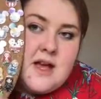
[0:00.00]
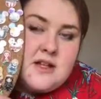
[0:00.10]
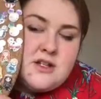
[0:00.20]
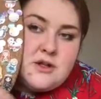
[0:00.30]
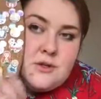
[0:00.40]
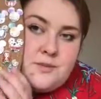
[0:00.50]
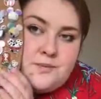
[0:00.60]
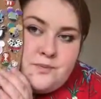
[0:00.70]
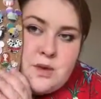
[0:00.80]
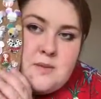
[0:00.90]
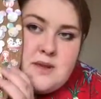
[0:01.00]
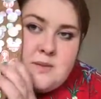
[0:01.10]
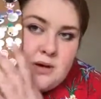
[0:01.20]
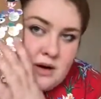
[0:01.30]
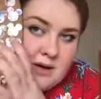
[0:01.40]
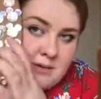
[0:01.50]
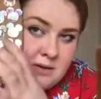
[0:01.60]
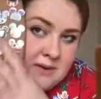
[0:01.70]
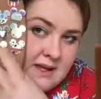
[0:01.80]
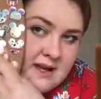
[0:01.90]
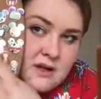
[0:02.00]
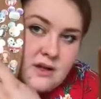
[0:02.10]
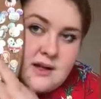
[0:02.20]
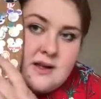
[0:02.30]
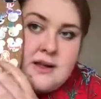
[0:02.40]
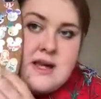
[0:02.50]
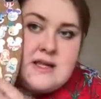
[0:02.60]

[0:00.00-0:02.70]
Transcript: So, when I'm at the park, I'm going to be kind of looking